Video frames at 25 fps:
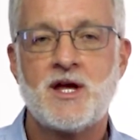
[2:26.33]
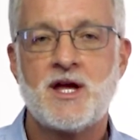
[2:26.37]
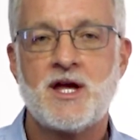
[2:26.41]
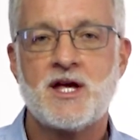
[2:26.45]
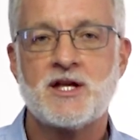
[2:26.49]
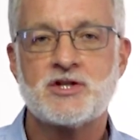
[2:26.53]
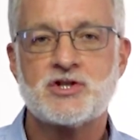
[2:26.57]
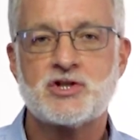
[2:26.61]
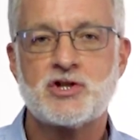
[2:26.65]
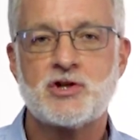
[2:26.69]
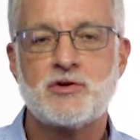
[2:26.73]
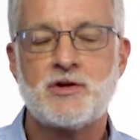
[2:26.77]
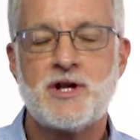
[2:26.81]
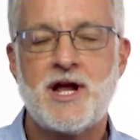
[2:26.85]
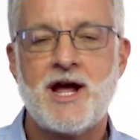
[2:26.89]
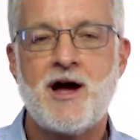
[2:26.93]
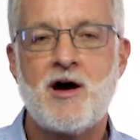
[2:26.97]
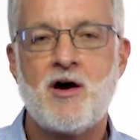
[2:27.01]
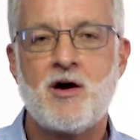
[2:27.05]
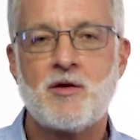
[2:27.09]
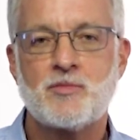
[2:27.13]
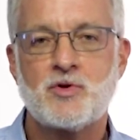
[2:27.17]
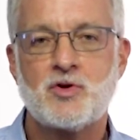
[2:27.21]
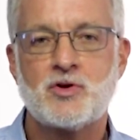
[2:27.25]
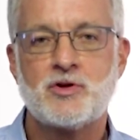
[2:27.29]
And so
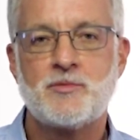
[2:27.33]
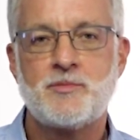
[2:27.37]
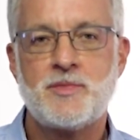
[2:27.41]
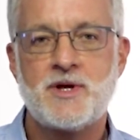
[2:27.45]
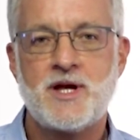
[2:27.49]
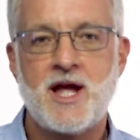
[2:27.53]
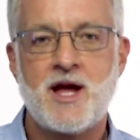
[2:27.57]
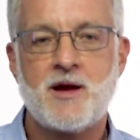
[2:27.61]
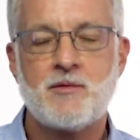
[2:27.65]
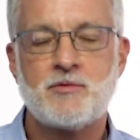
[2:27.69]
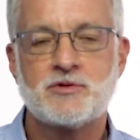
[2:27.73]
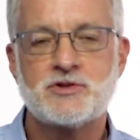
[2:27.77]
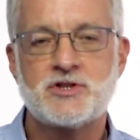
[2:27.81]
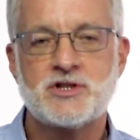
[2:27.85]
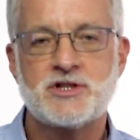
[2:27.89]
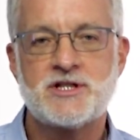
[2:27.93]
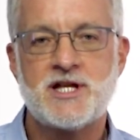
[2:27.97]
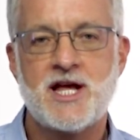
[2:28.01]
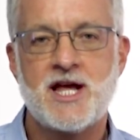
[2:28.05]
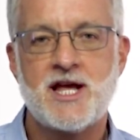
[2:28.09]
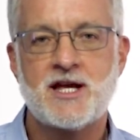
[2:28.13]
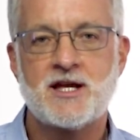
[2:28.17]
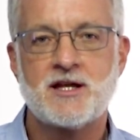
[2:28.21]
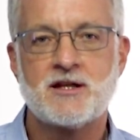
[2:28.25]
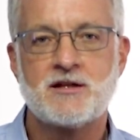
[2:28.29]
now I'm going to be able to
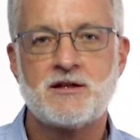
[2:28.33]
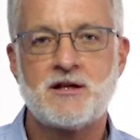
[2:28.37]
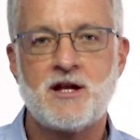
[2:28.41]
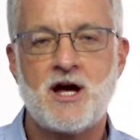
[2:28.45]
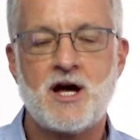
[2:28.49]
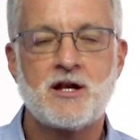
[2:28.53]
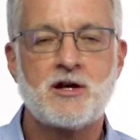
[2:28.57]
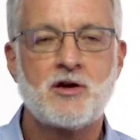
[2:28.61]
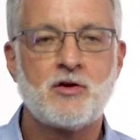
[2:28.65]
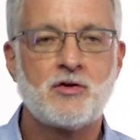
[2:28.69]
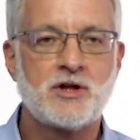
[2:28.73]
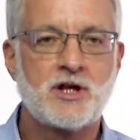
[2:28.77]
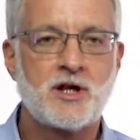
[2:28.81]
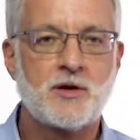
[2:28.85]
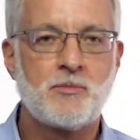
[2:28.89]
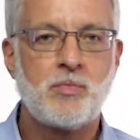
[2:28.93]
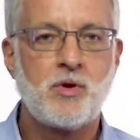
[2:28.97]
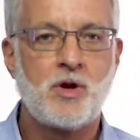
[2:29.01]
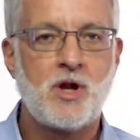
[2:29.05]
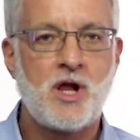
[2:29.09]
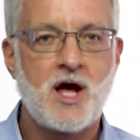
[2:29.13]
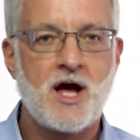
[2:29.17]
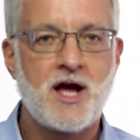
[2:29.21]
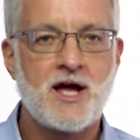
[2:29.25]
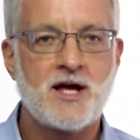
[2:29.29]
take it and not only
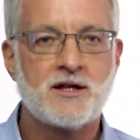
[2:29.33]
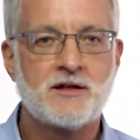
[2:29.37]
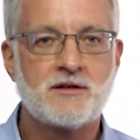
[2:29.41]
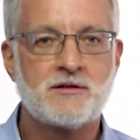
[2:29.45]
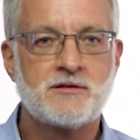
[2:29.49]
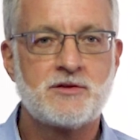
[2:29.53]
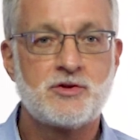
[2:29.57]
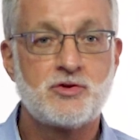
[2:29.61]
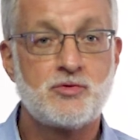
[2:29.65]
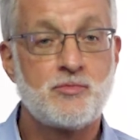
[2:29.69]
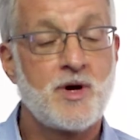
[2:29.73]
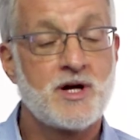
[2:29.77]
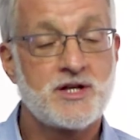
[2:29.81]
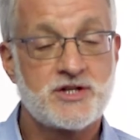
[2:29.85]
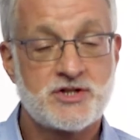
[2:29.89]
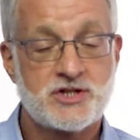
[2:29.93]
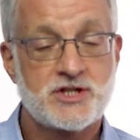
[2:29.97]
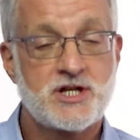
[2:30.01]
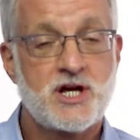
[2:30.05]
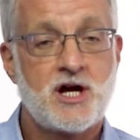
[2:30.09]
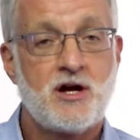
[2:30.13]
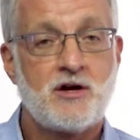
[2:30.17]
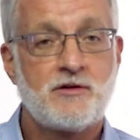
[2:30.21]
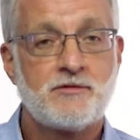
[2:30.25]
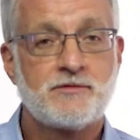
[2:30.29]
apply it to
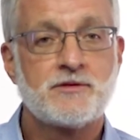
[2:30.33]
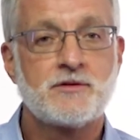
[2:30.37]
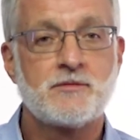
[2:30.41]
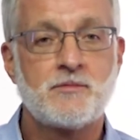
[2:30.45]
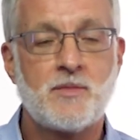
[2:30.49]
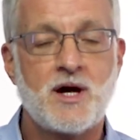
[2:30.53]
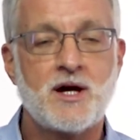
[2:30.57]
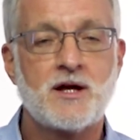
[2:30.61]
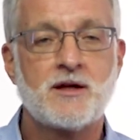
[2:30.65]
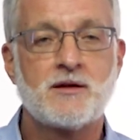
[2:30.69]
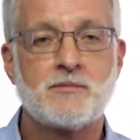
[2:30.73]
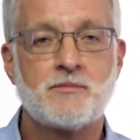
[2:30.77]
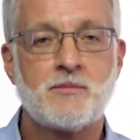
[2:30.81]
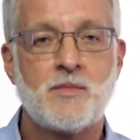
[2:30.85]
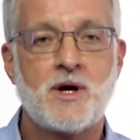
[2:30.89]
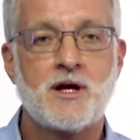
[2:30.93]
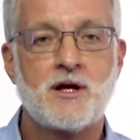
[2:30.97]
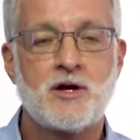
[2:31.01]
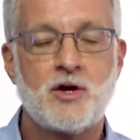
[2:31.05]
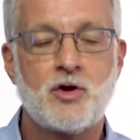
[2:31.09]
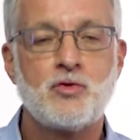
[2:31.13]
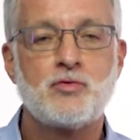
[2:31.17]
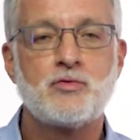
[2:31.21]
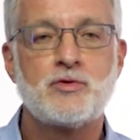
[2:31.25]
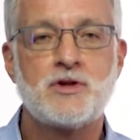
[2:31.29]
myself and
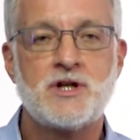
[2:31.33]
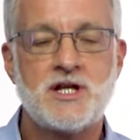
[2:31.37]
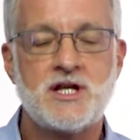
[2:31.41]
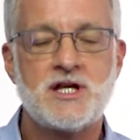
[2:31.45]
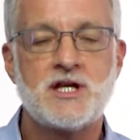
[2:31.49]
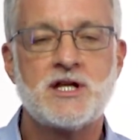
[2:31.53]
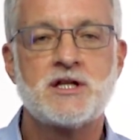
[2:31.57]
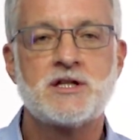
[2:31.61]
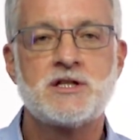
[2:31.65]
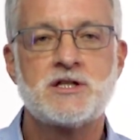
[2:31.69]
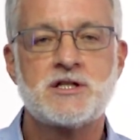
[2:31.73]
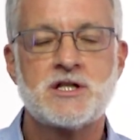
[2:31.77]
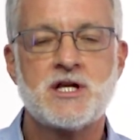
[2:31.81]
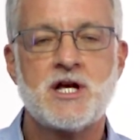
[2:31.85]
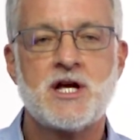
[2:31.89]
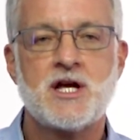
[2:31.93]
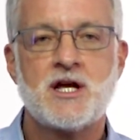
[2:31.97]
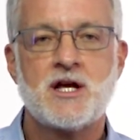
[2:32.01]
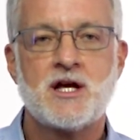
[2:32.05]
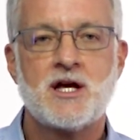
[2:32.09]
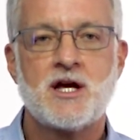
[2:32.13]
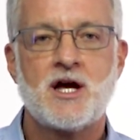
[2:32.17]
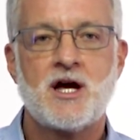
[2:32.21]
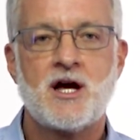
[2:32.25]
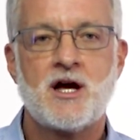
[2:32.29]
my own needs,
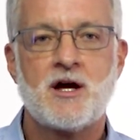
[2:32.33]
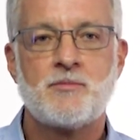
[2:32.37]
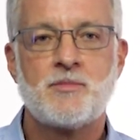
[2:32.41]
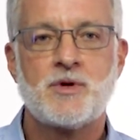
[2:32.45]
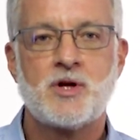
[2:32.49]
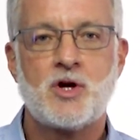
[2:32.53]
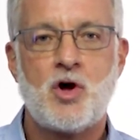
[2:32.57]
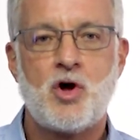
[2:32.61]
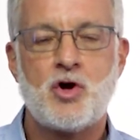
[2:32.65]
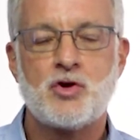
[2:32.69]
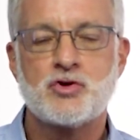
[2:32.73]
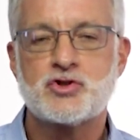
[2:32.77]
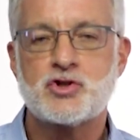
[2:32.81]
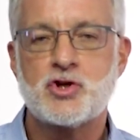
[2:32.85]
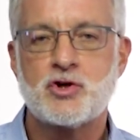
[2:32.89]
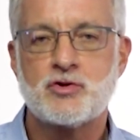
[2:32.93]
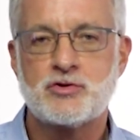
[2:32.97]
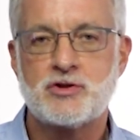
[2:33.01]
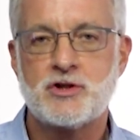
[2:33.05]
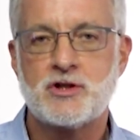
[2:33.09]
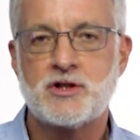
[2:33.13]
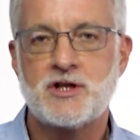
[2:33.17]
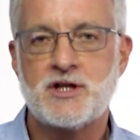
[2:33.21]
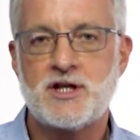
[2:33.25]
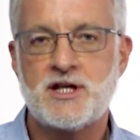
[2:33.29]
but also
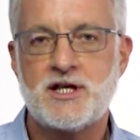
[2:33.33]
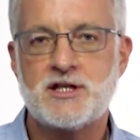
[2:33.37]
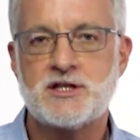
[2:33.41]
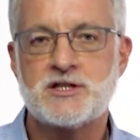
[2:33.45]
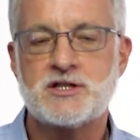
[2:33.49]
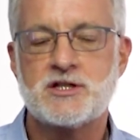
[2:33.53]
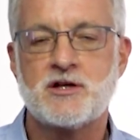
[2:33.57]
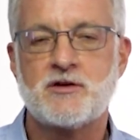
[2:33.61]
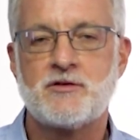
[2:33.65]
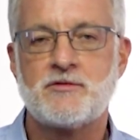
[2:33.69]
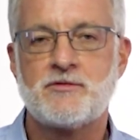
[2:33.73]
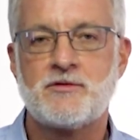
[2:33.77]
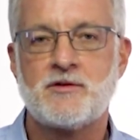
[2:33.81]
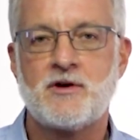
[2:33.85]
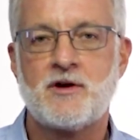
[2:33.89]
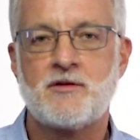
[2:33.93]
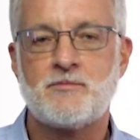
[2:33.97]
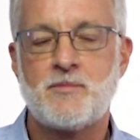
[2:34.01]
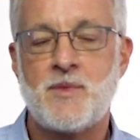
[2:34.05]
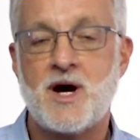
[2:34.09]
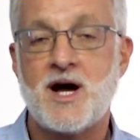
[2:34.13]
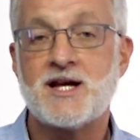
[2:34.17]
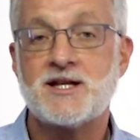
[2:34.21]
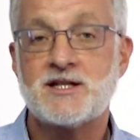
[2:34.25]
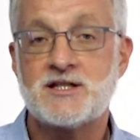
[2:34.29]
to the needs
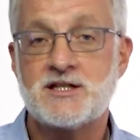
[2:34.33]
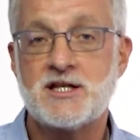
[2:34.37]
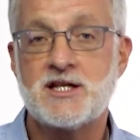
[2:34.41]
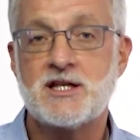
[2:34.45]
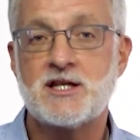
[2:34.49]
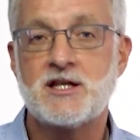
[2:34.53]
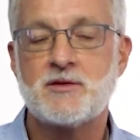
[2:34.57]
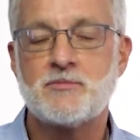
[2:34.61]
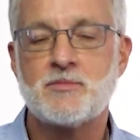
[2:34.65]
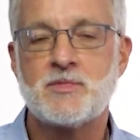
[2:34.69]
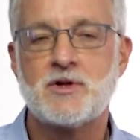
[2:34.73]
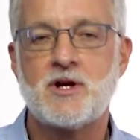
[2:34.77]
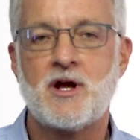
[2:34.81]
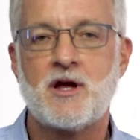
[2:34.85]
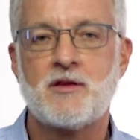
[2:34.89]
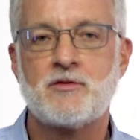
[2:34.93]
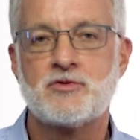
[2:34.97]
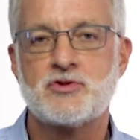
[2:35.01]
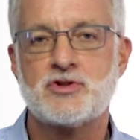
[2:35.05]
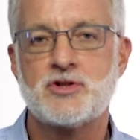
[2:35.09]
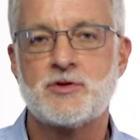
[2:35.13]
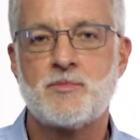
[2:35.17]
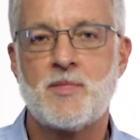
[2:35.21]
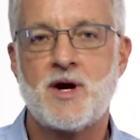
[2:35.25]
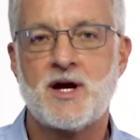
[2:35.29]
of my team and
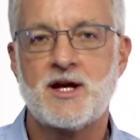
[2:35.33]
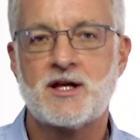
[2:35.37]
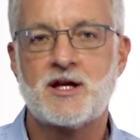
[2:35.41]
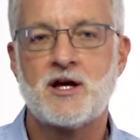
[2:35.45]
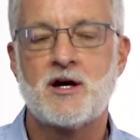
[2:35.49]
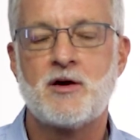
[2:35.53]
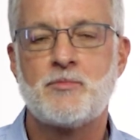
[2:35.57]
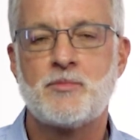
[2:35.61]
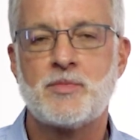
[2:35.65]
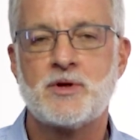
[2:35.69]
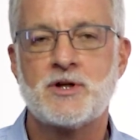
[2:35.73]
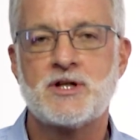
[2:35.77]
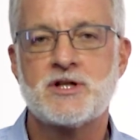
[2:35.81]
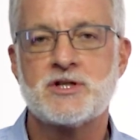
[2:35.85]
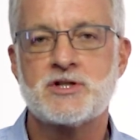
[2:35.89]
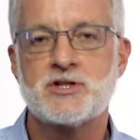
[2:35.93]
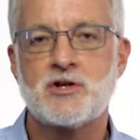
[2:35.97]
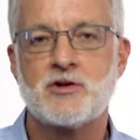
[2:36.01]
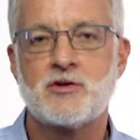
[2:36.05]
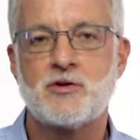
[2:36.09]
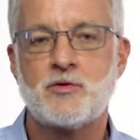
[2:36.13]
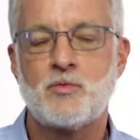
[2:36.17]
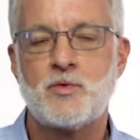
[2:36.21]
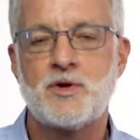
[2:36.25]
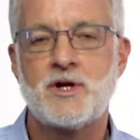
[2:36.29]
others in my company
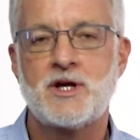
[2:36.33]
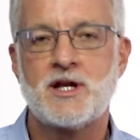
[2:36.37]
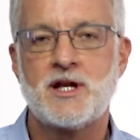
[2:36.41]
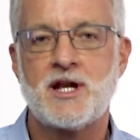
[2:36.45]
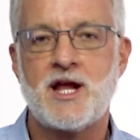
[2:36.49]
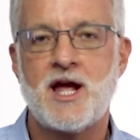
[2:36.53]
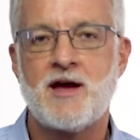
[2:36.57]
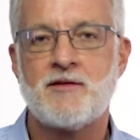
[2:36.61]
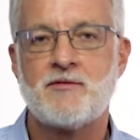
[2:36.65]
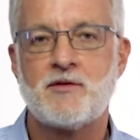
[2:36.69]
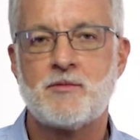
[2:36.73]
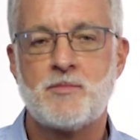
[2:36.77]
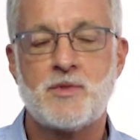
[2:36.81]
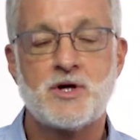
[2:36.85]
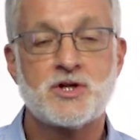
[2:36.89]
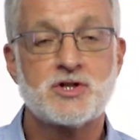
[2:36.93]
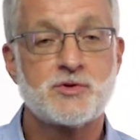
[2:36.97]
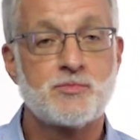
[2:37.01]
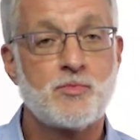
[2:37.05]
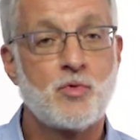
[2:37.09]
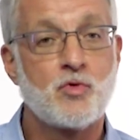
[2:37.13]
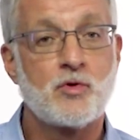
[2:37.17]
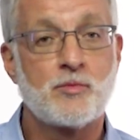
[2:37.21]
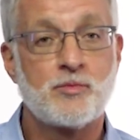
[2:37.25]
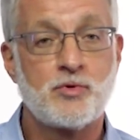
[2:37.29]
so that we can have a
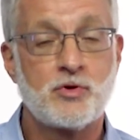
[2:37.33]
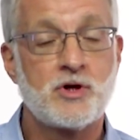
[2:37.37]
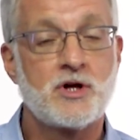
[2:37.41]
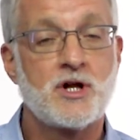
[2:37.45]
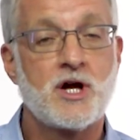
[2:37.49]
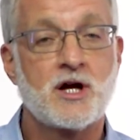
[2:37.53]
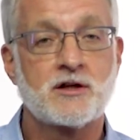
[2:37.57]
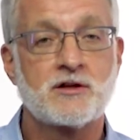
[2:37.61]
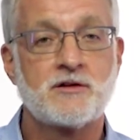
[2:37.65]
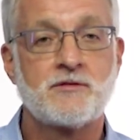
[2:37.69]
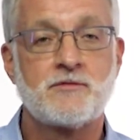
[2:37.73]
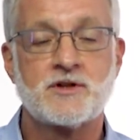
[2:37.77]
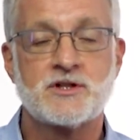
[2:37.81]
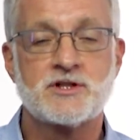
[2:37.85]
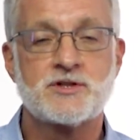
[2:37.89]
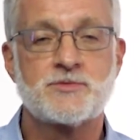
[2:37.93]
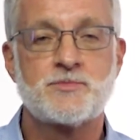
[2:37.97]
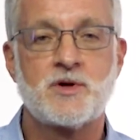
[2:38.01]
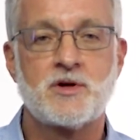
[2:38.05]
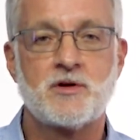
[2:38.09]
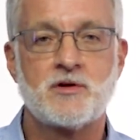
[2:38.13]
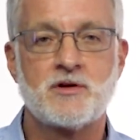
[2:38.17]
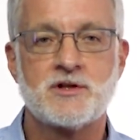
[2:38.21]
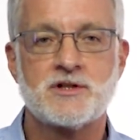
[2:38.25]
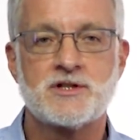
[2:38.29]
much more productive
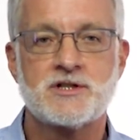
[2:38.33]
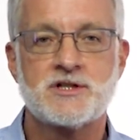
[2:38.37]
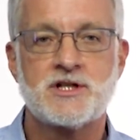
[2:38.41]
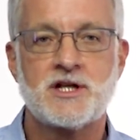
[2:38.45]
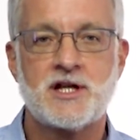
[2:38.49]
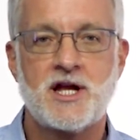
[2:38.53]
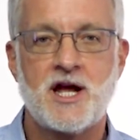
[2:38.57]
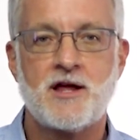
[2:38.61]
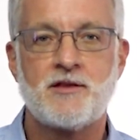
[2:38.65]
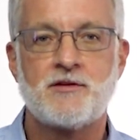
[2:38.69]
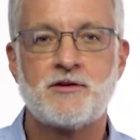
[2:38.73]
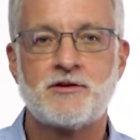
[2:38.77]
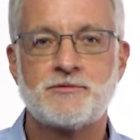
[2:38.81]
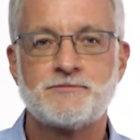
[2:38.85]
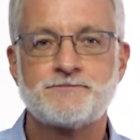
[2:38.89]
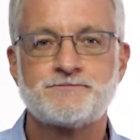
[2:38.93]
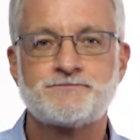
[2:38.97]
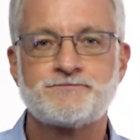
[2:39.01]
experience together.